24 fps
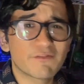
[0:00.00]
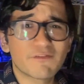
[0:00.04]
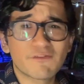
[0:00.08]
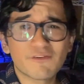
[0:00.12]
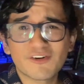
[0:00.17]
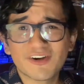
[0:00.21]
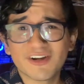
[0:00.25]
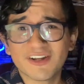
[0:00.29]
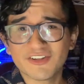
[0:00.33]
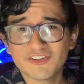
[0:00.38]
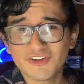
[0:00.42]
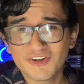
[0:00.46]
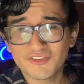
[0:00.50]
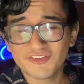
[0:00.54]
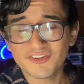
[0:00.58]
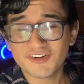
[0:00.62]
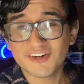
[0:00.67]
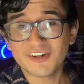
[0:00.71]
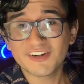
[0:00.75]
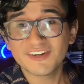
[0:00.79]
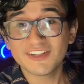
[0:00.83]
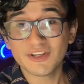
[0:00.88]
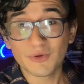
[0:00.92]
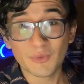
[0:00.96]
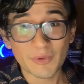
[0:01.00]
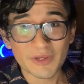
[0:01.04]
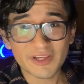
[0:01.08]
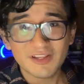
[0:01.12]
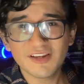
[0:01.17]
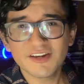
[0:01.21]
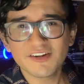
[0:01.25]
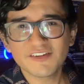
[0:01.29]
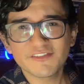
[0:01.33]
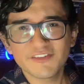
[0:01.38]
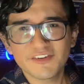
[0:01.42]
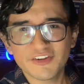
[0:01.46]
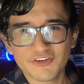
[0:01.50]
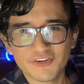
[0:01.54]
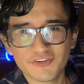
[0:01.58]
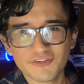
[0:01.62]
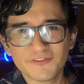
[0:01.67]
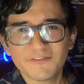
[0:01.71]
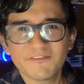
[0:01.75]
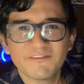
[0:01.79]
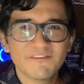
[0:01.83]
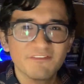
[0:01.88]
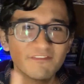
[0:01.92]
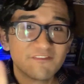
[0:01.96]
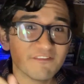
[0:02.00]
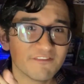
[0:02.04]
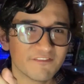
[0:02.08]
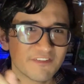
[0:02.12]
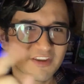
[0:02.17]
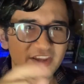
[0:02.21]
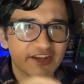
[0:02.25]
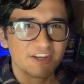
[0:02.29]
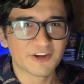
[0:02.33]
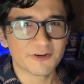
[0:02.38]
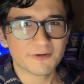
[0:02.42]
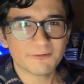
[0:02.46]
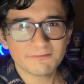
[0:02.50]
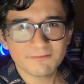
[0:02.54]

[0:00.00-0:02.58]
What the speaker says: for another The Weekly your review video.